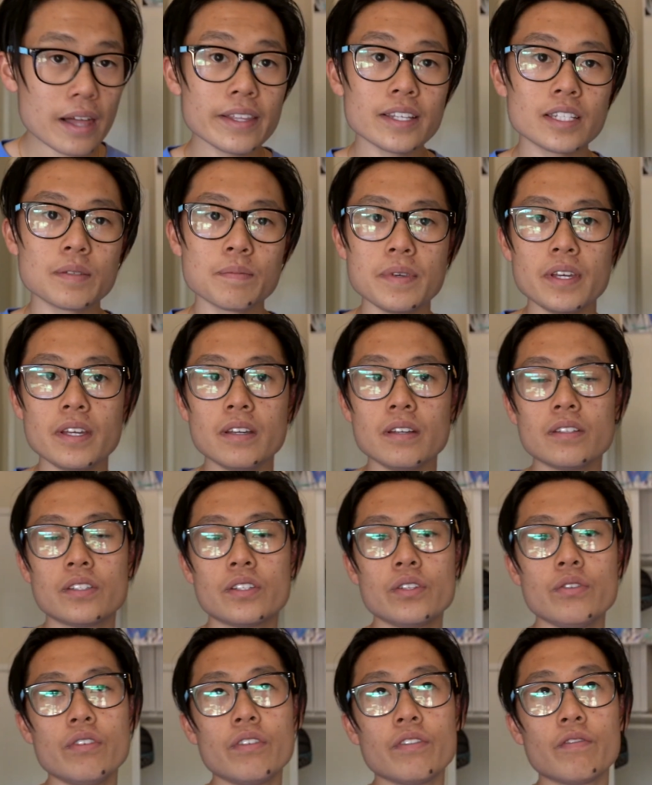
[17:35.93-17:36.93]
least me and
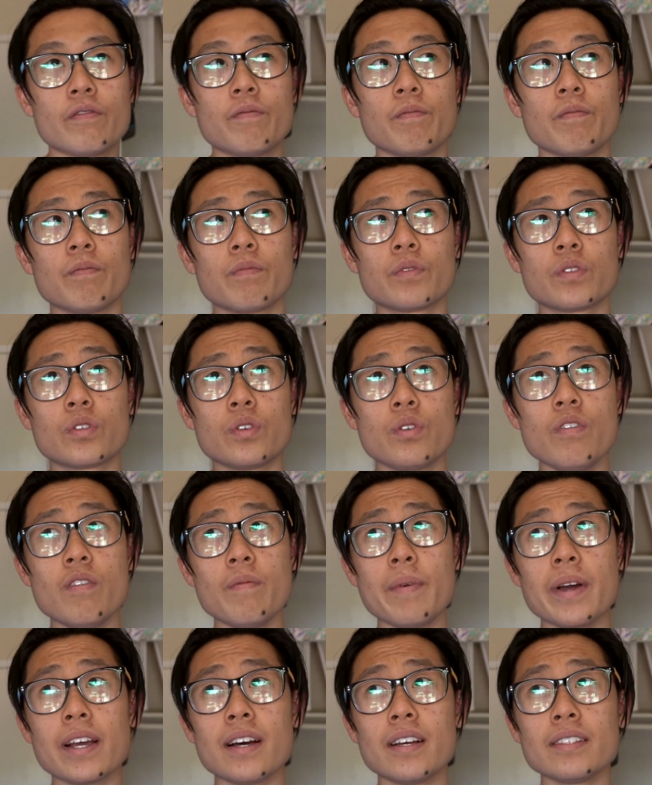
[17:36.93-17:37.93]
two of
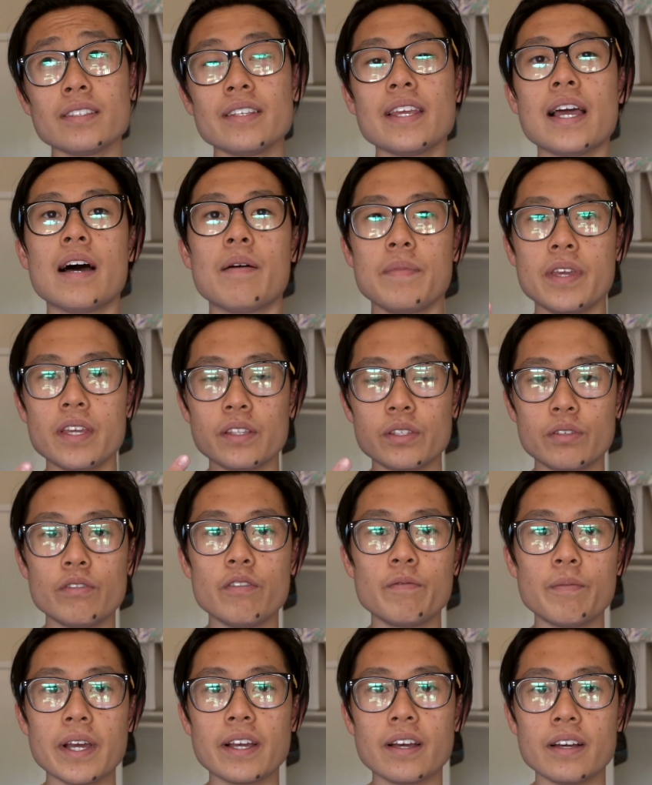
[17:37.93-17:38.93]
my
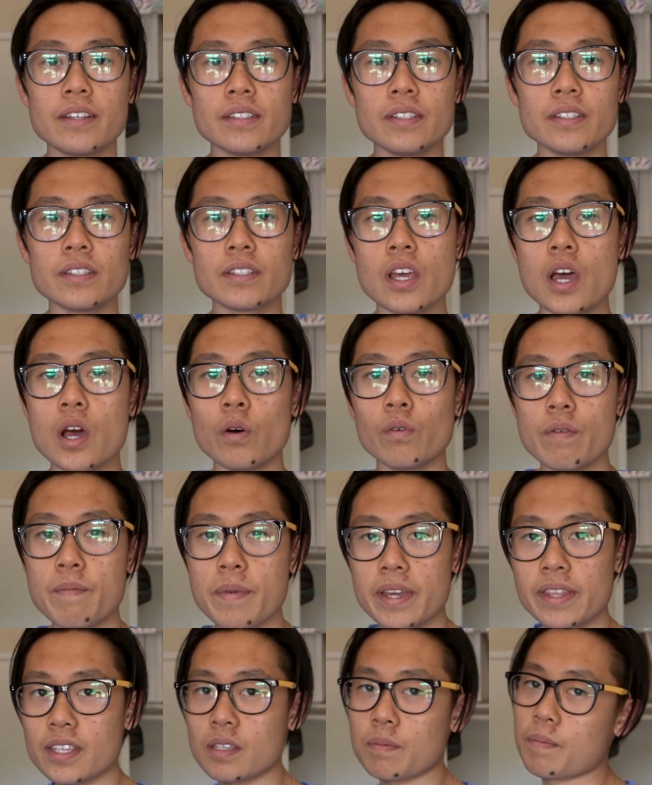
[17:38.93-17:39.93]
cousins, we
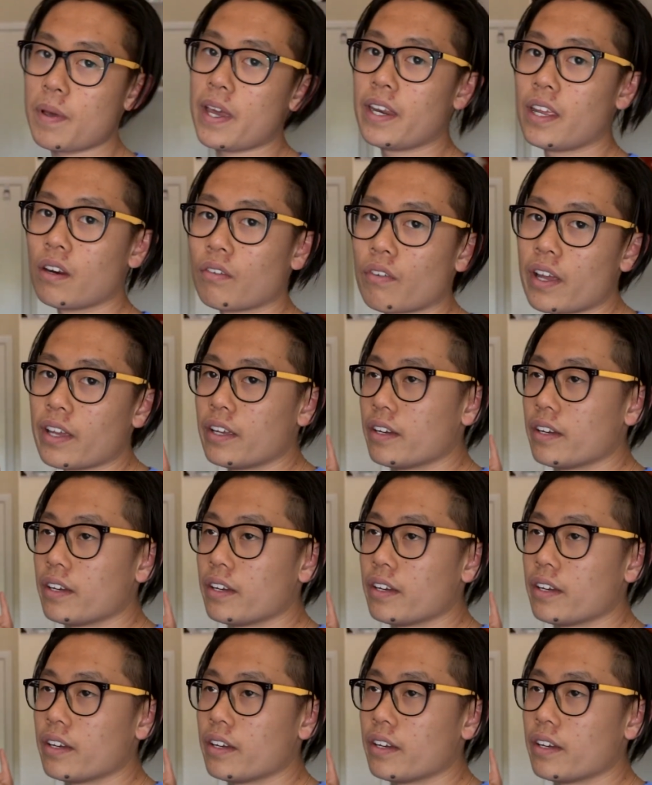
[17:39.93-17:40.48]
made this painting right